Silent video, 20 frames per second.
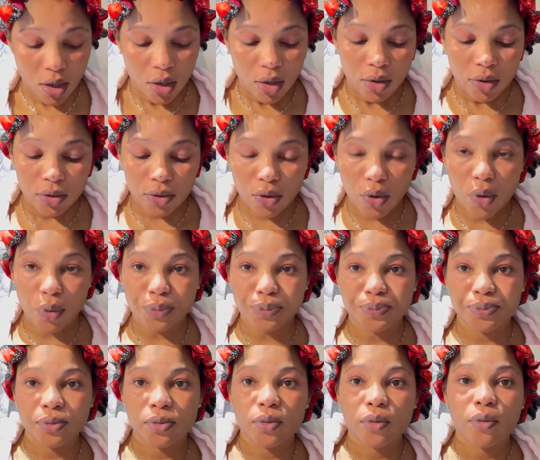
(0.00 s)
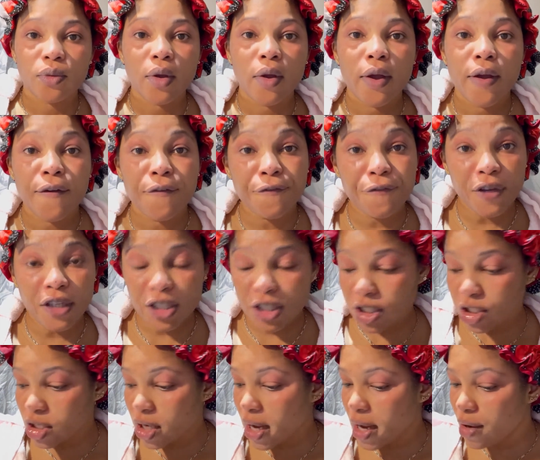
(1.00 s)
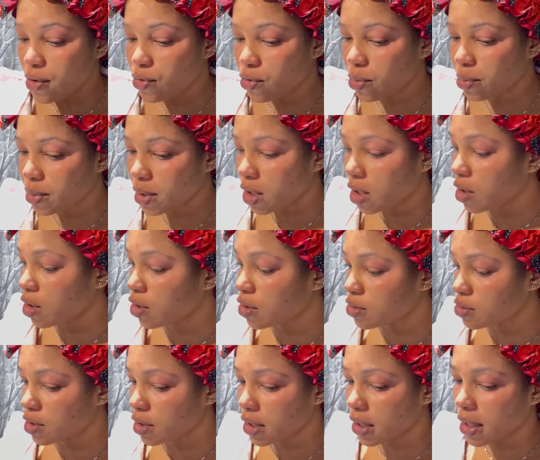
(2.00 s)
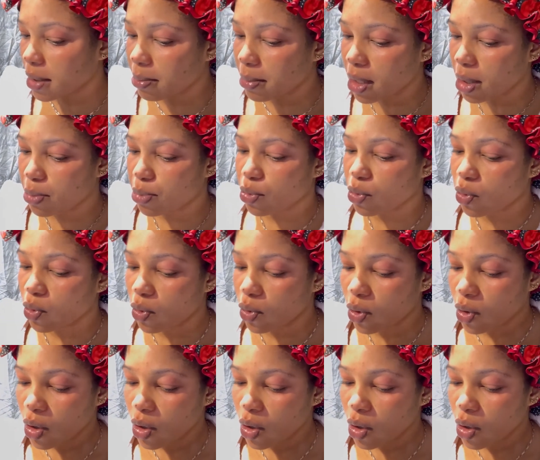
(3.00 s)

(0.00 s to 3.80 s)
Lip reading: So in future chai room, in house on game able,